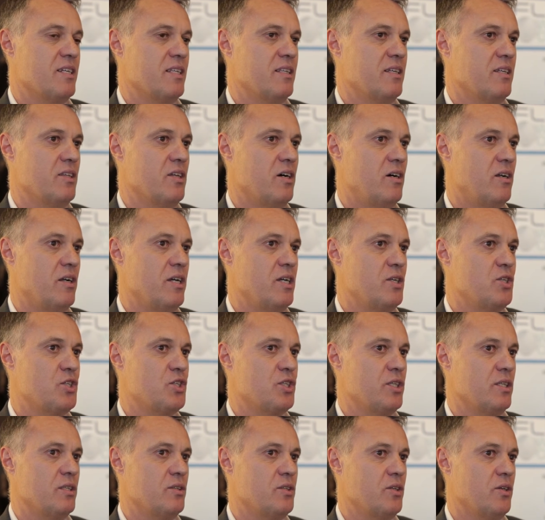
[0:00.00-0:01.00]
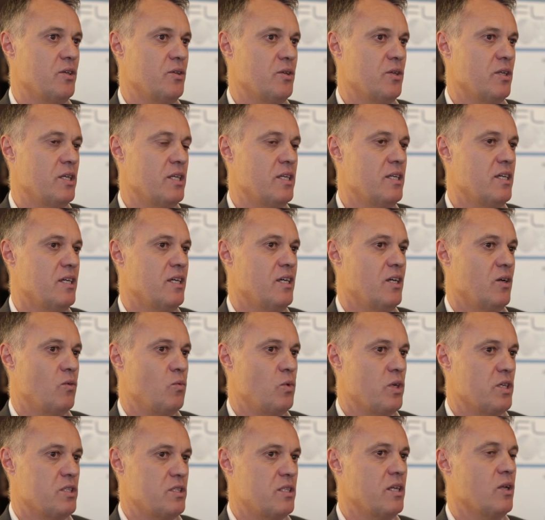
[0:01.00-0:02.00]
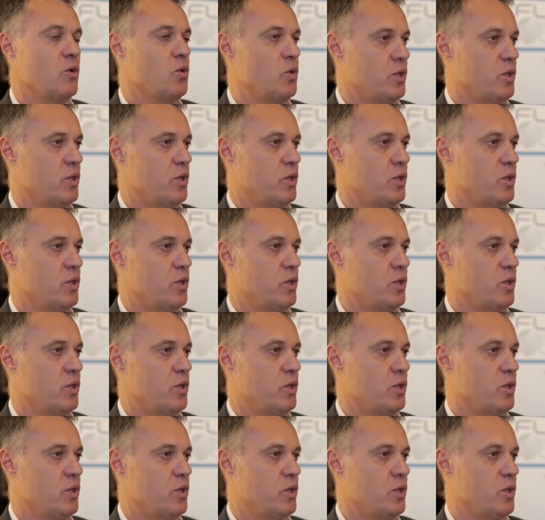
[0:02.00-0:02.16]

and the knowledge internally, we're still